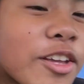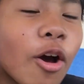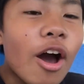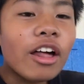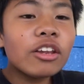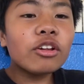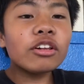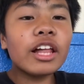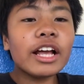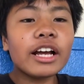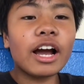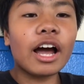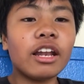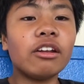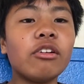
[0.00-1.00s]
Yo,
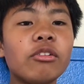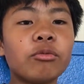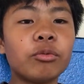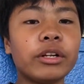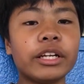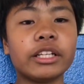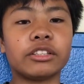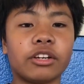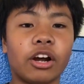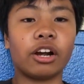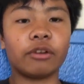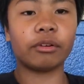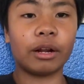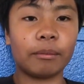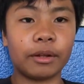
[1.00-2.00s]
I look really
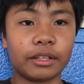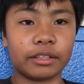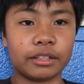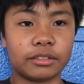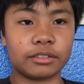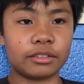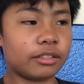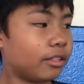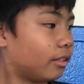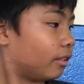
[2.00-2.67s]
dark when I'm like this.